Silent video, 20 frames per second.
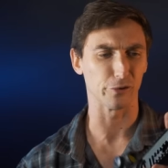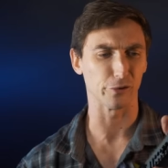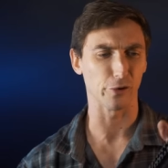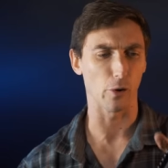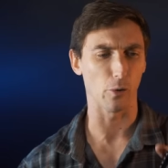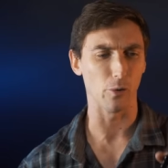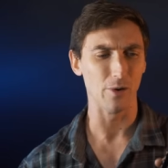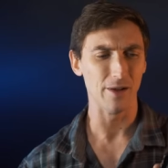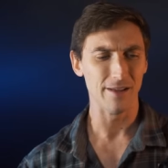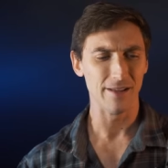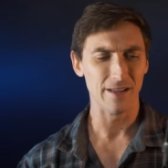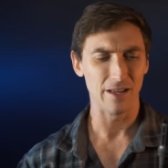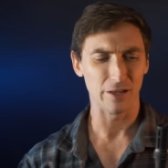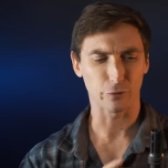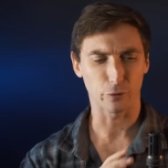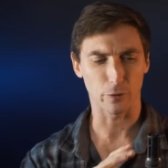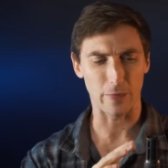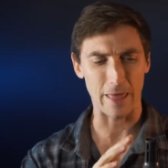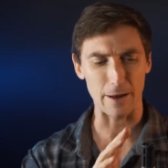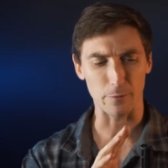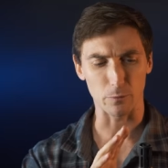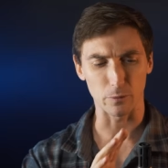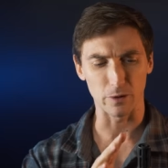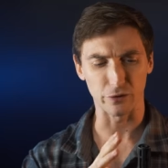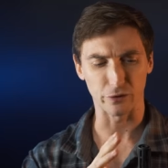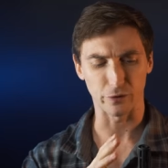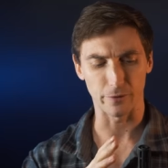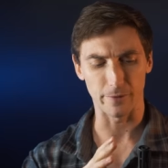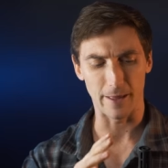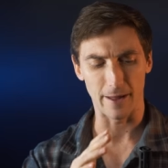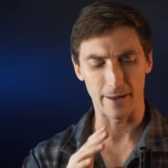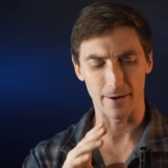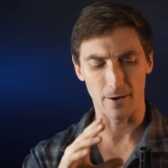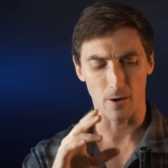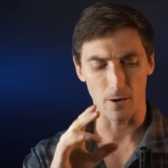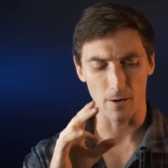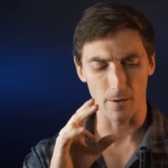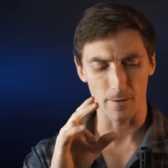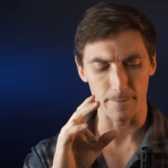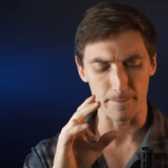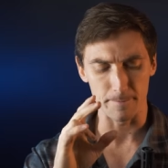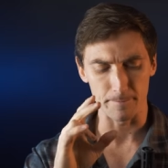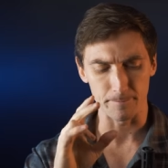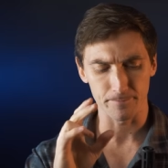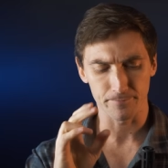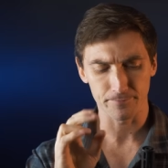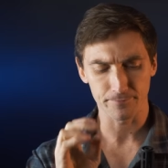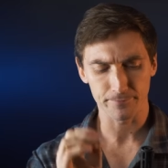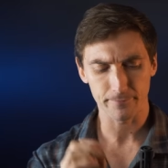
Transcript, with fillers: So it's for that reason that on